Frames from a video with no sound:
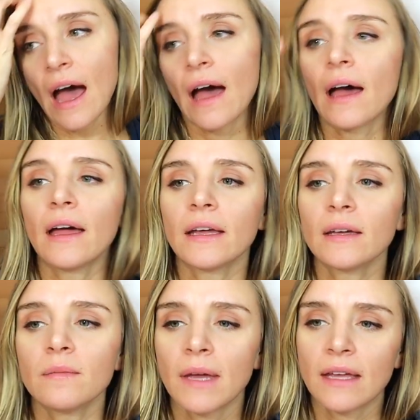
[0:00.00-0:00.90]

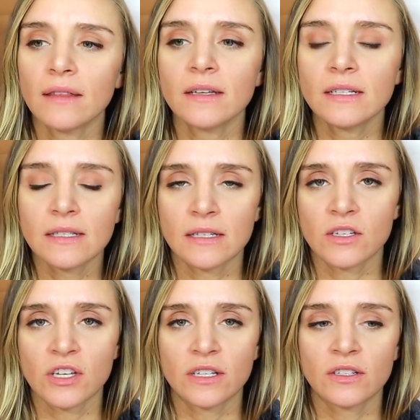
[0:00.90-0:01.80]
I made the
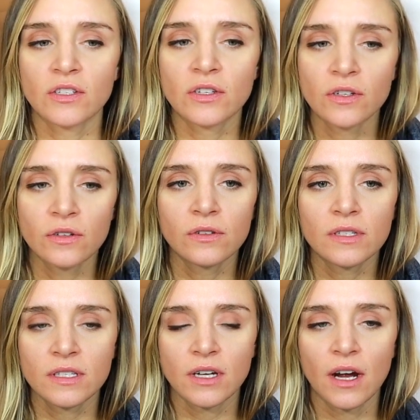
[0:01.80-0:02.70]
decision to
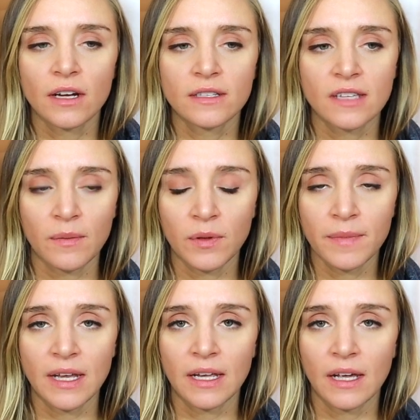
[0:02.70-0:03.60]
start
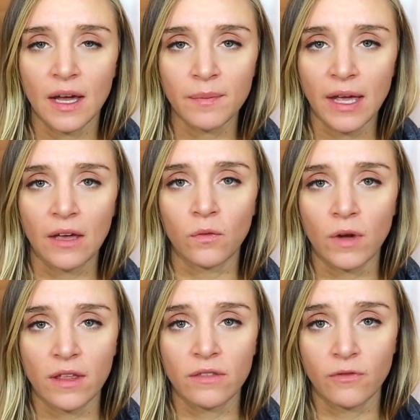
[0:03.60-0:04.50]
supplementing a bit
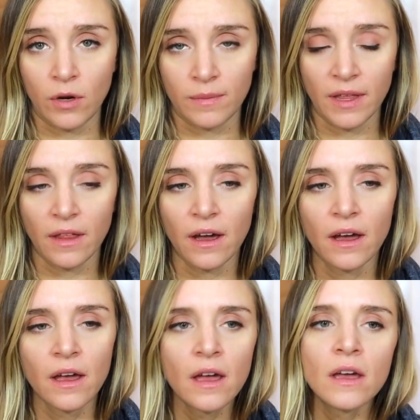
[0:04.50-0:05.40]
with
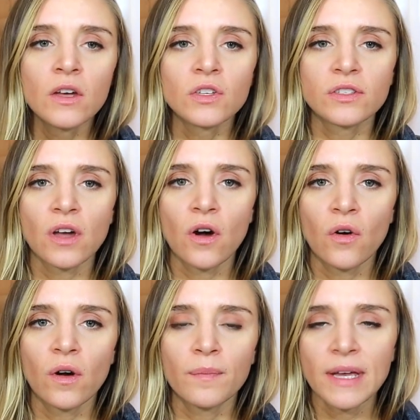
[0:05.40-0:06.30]
formula.
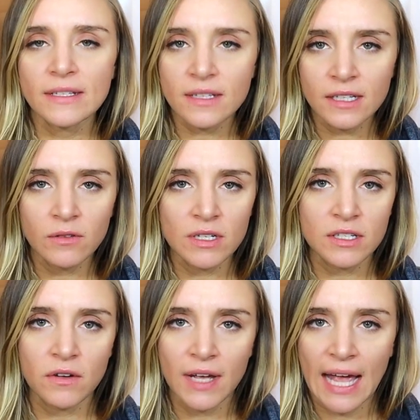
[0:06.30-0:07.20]
So basically
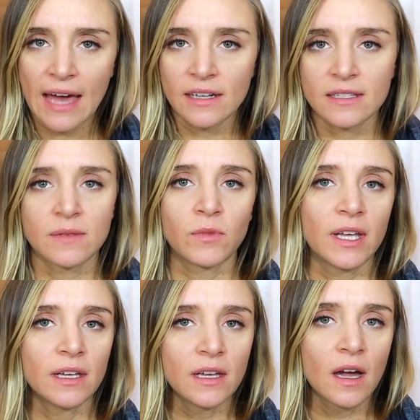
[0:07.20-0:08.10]
what's going on is I'm
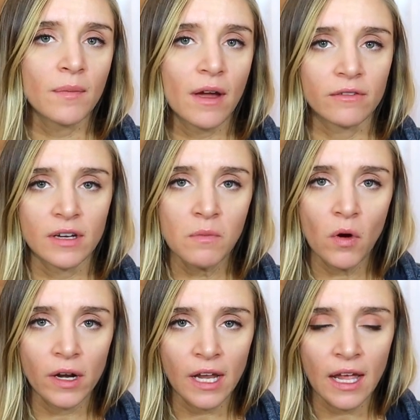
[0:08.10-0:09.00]
waking up every
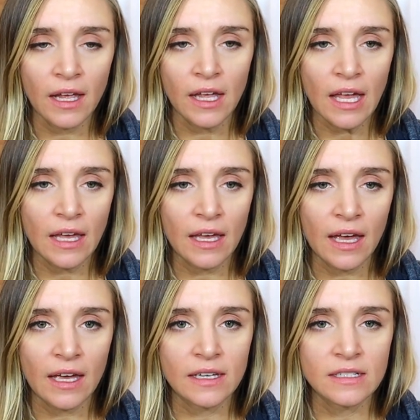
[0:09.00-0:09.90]
morning
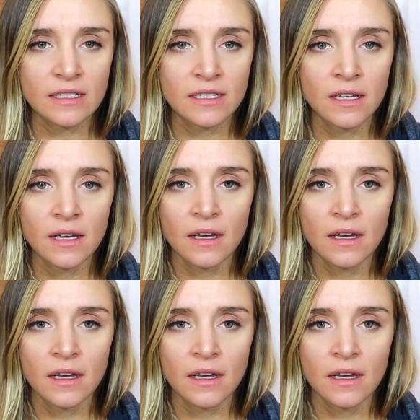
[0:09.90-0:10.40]
and